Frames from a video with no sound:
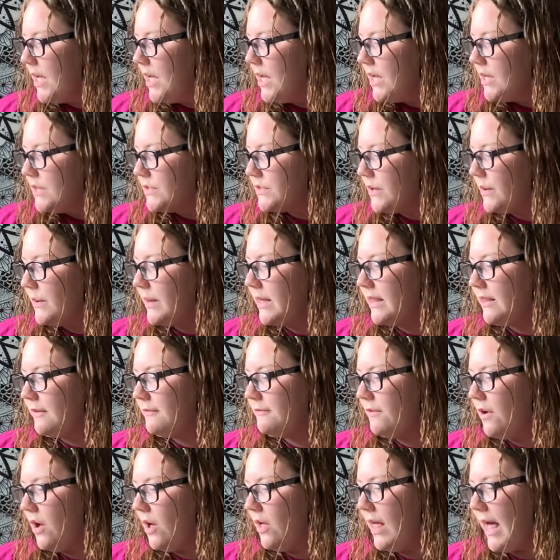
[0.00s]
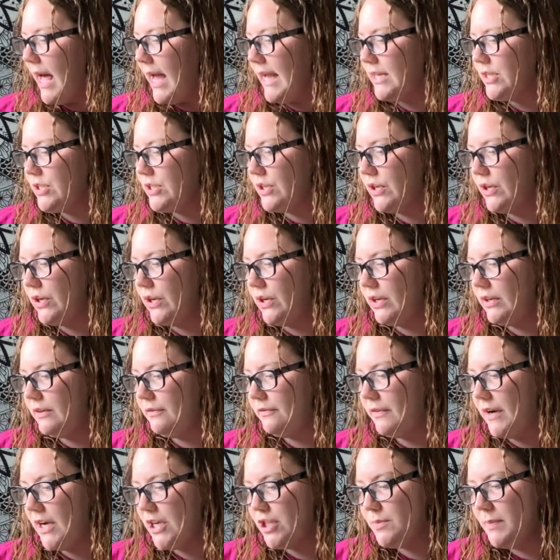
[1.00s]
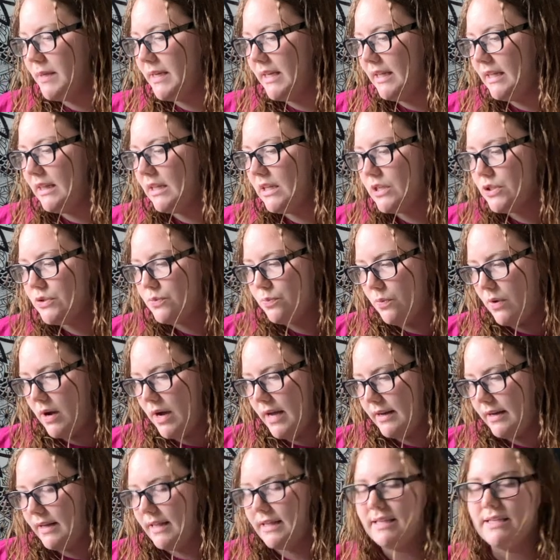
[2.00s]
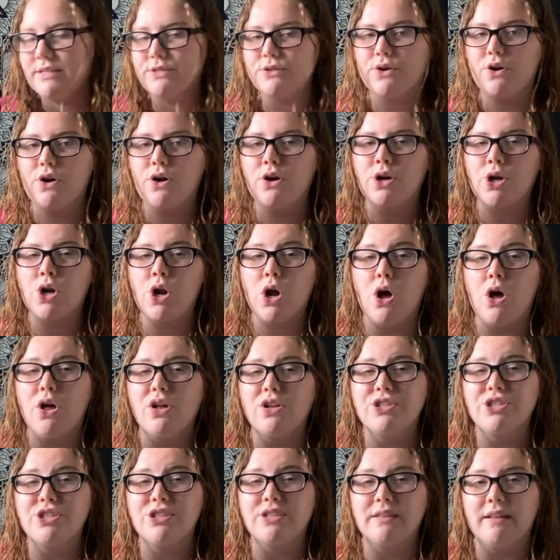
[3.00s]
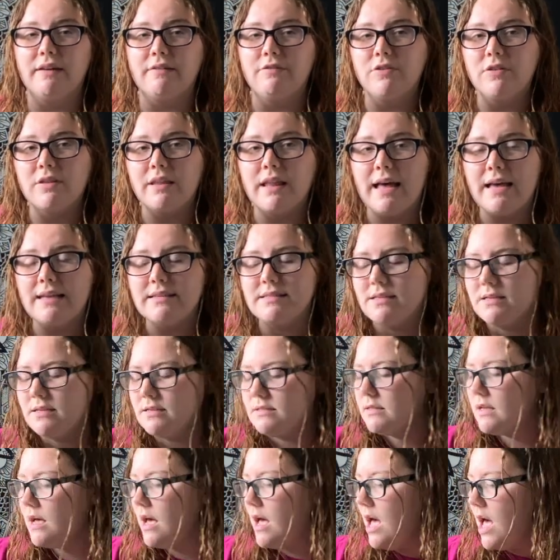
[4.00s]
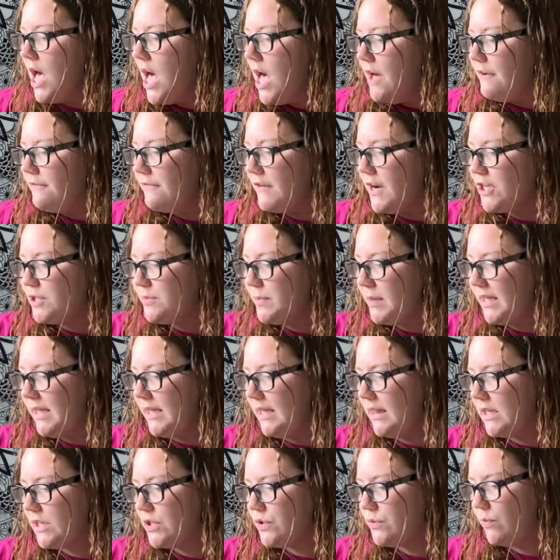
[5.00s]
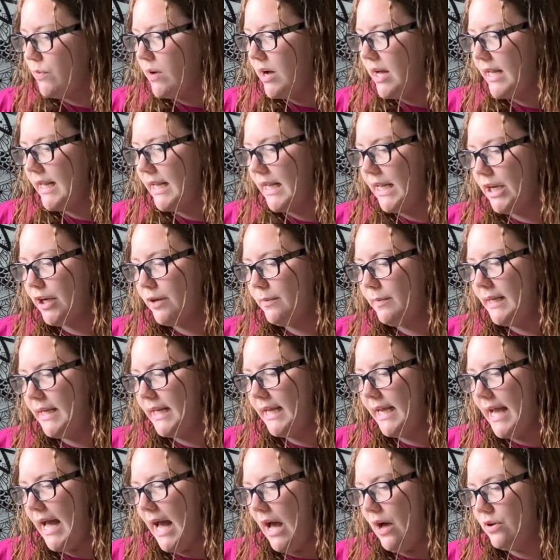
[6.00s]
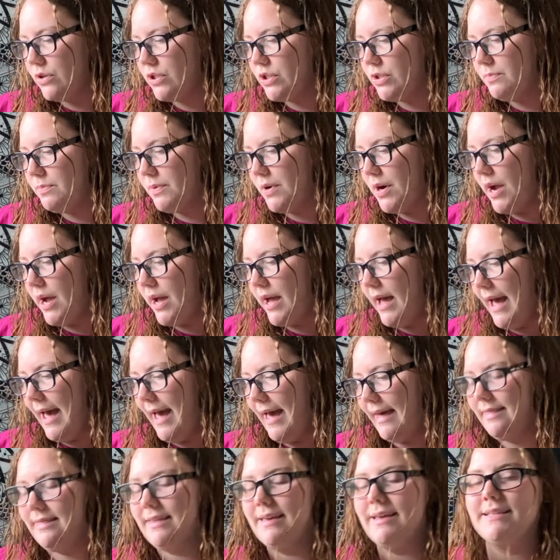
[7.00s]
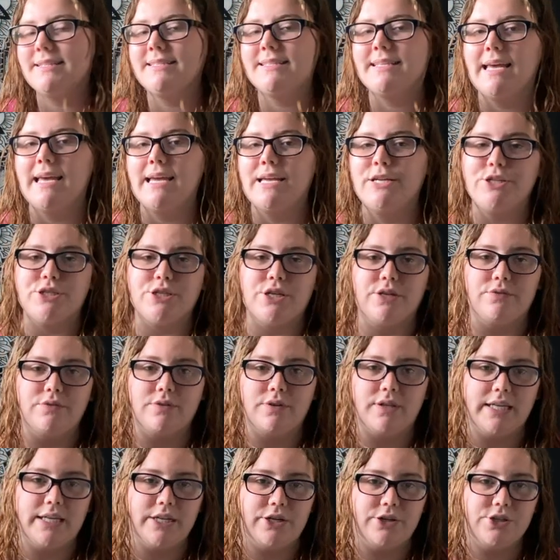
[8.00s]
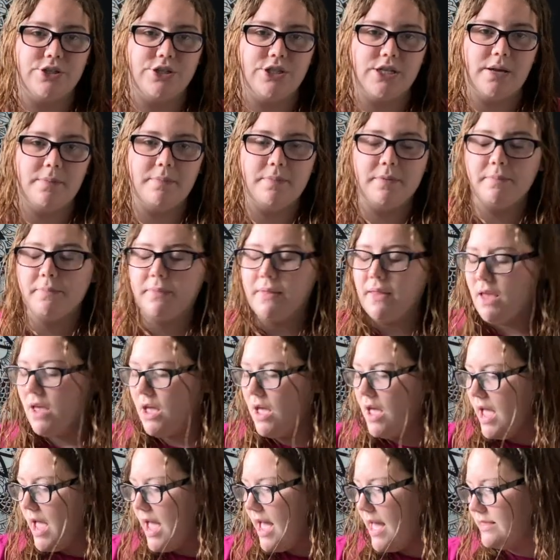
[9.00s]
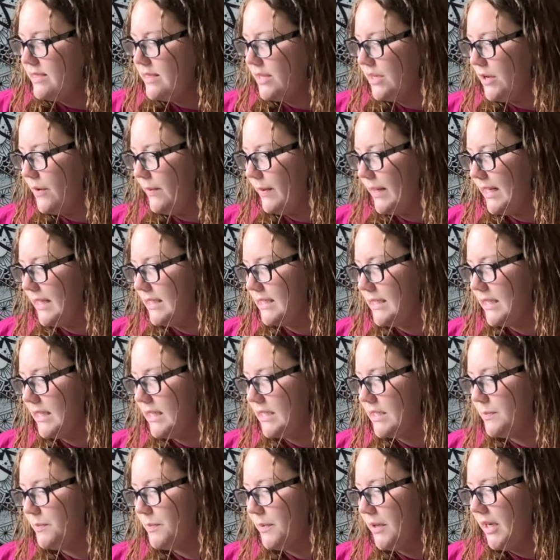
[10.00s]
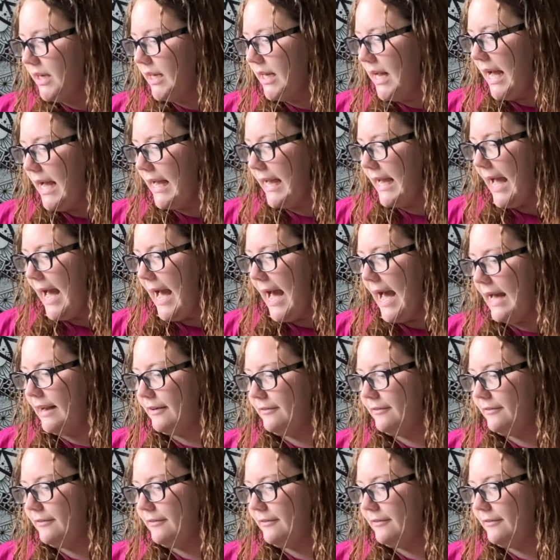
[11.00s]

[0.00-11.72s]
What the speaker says: So in the fall, I took freshman English 1, and these are all college level classes. Freshman English 1, intermediate algebra, ethics, and general leadership. And then going into the spring, I had